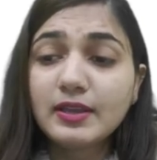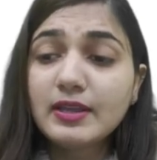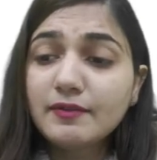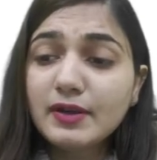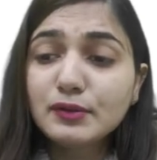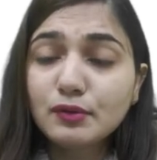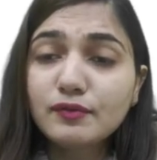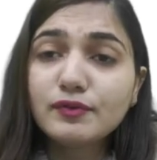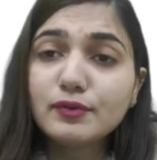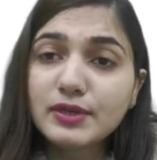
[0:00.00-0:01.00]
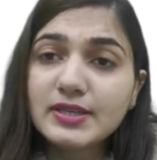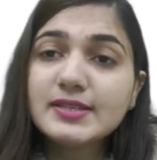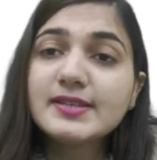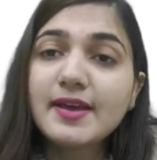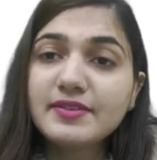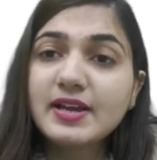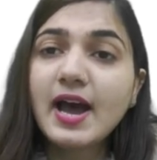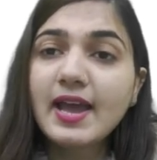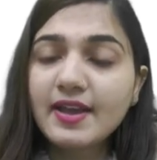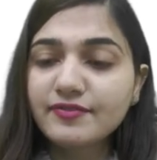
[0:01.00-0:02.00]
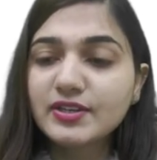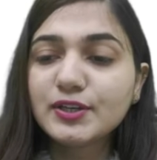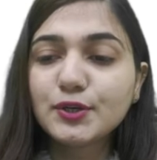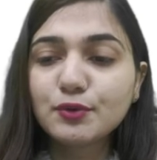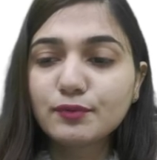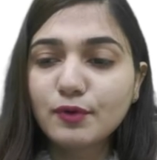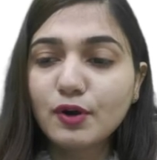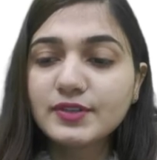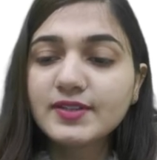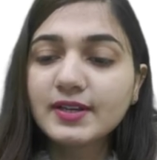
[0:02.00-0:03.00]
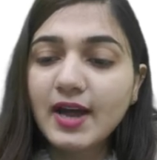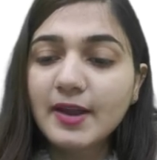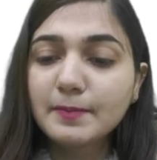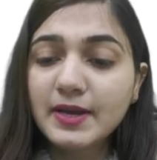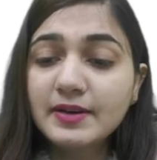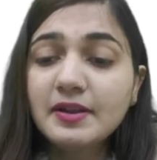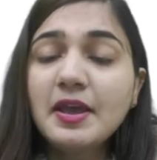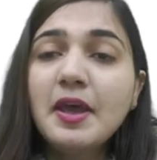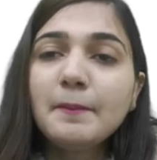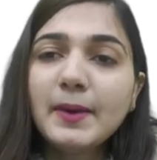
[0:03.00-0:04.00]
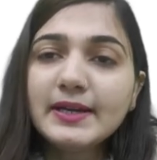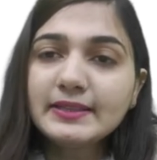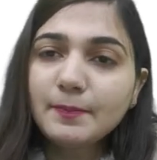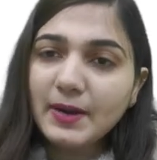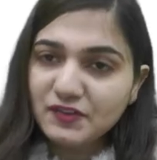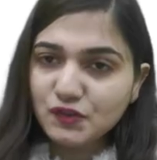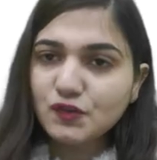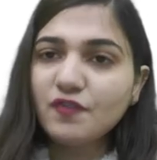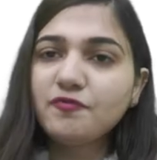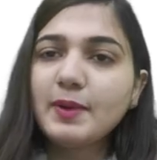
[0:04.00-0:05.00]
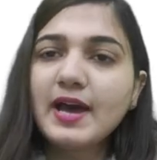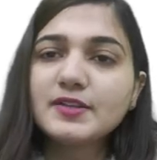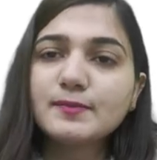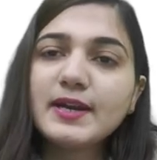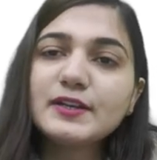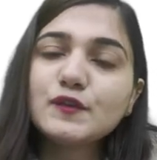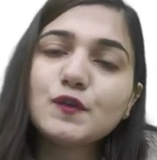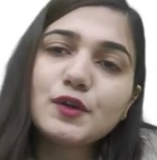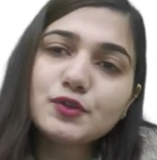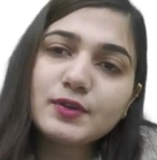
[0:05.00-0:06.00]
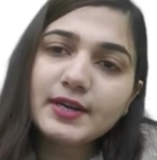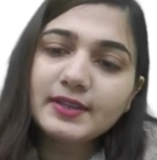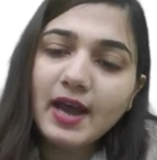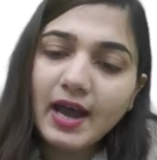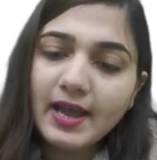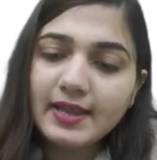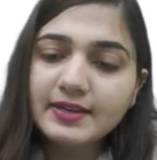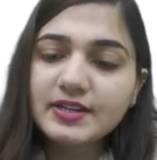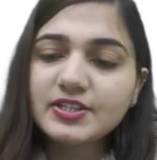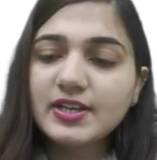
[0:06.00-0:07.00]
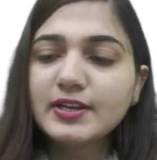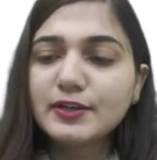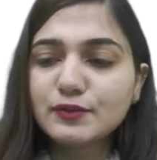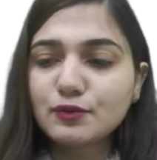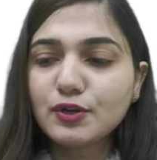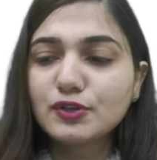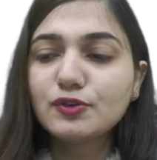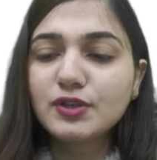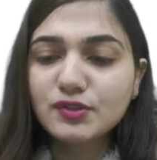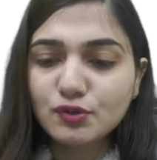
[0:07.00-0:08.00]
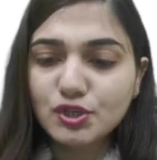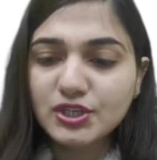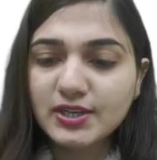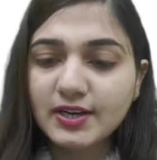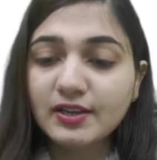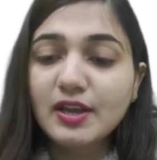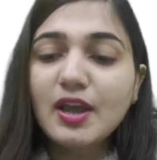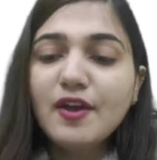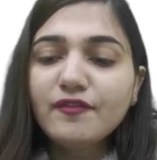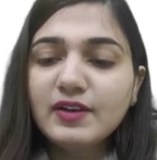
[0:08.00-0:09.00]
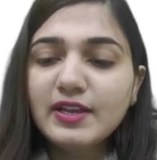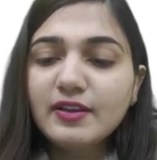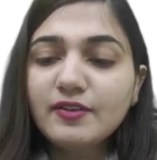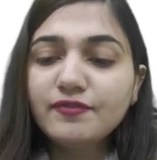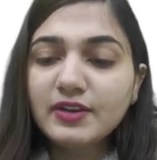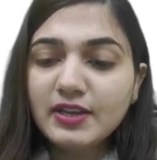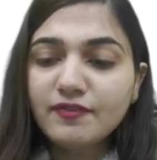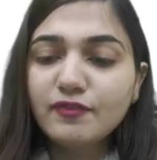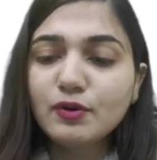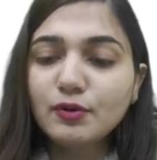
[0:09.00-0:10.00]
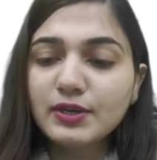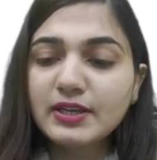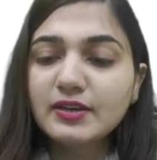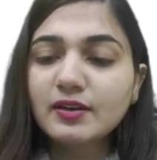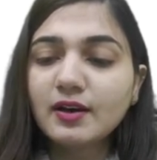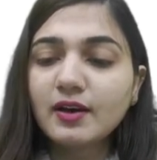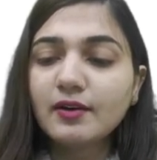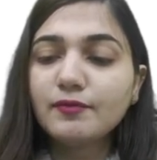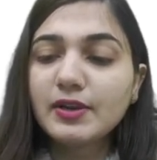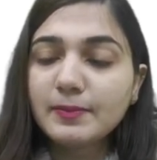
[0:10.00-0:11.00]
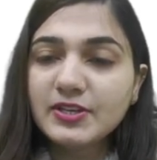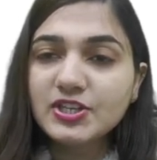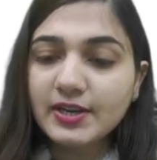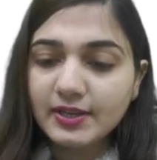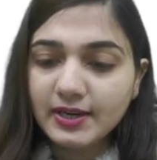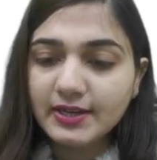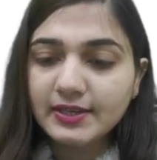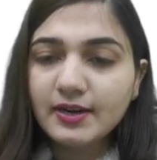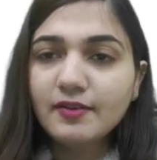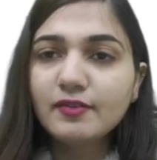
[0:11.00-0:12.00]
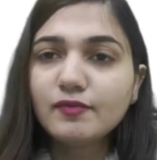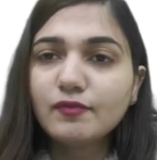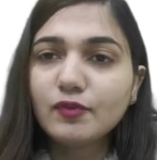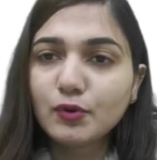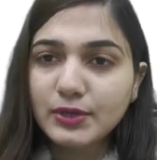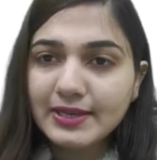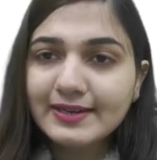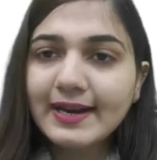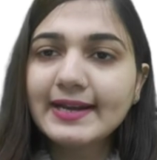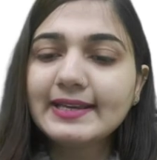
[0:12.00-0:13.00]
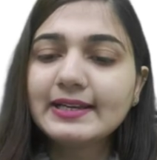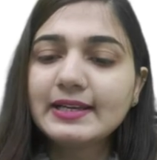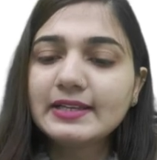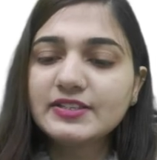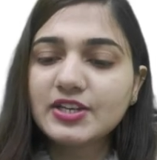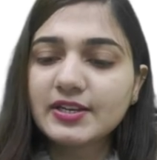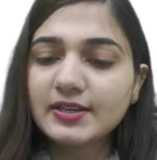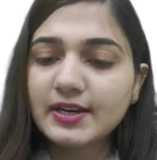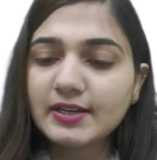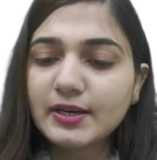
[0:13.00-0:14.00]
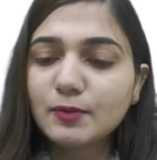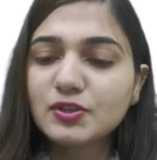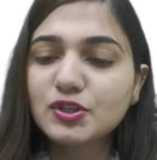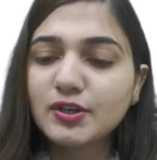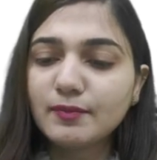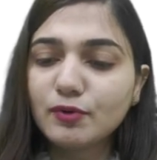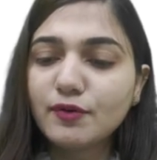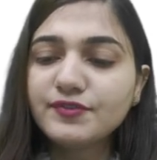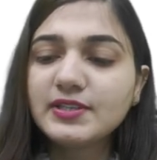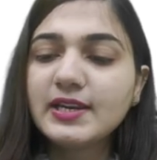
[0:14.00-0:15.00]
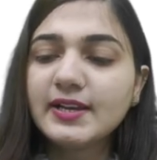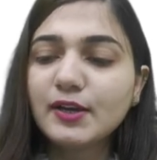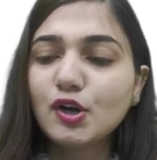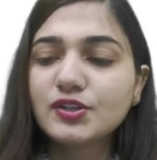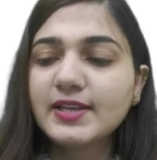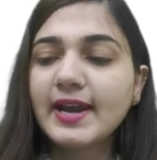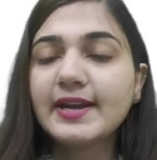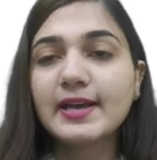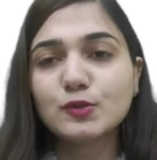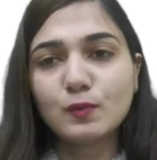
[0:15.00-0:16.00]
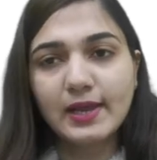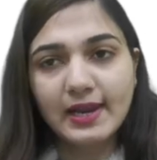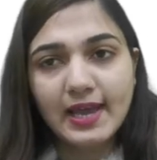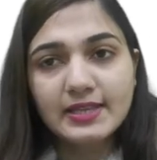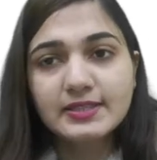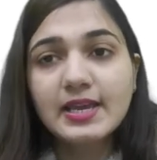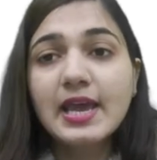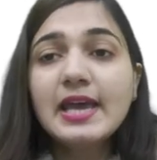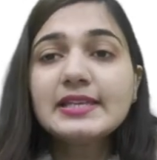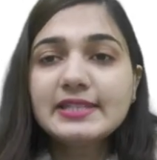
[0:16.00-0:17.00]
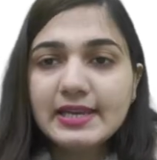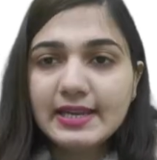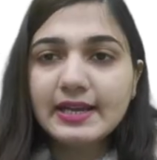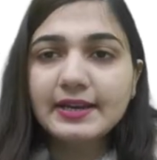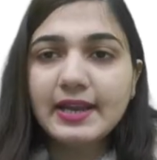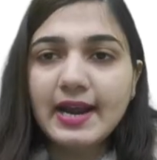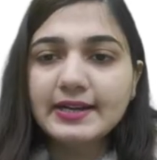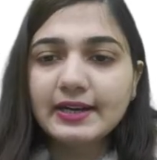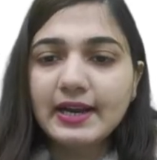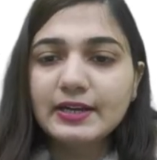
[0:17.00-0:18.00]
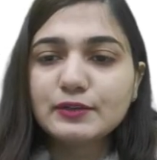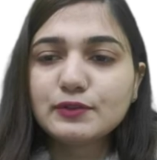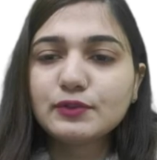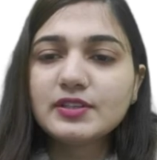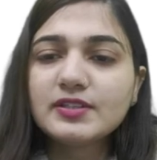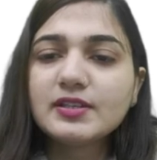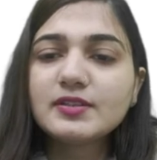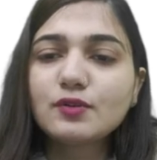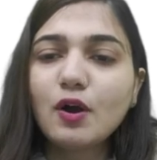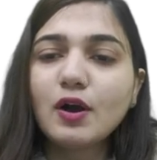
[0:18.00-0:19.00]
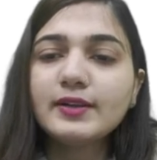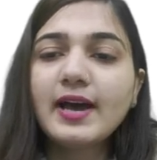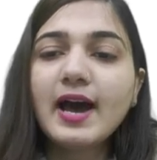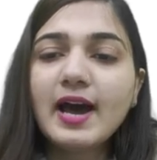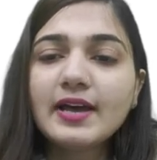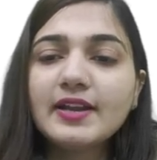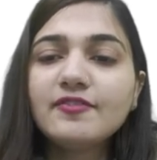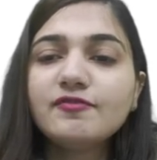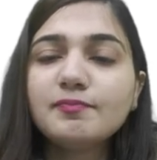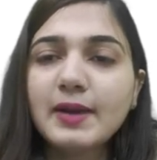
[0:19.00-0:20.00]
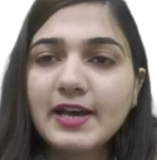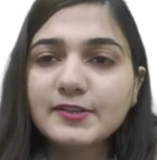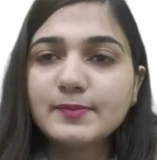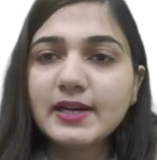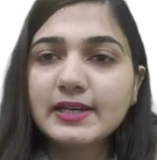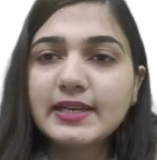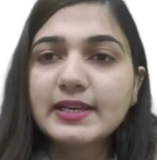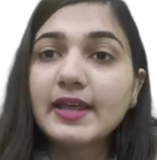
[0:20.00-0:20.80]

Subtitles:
Even though fluorine is having high affinity towards the carbon, but in the presence of plasma, it is going to get the high energy and it is going to dissociate. Free fluorine will be generated. Fluorine radical is generated, which removes silicon oxide as well as silicon nitride. So this is called the RF plasma clean.